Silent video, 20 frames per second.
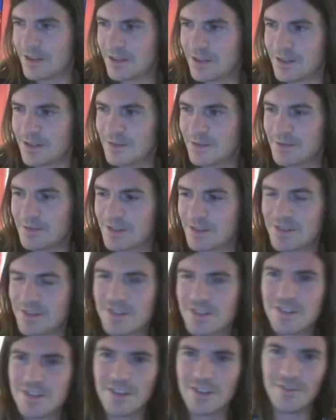it's still
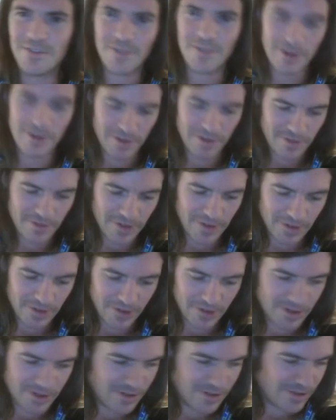a very fun
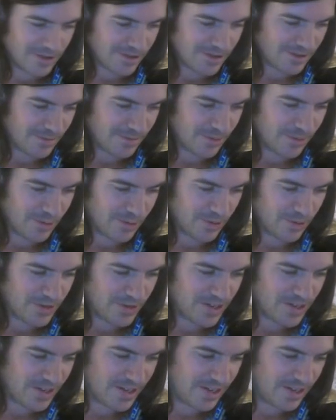card, all the
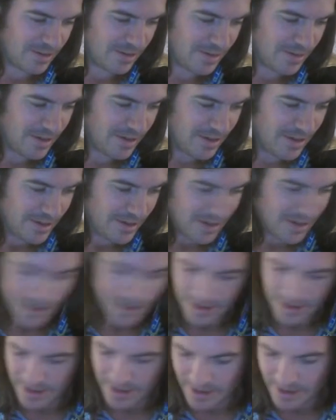same.
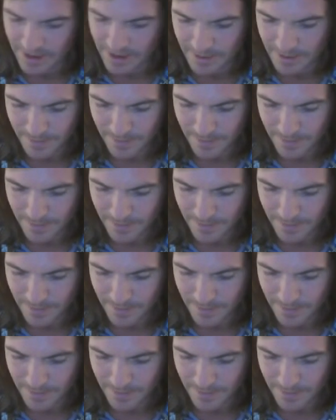Um,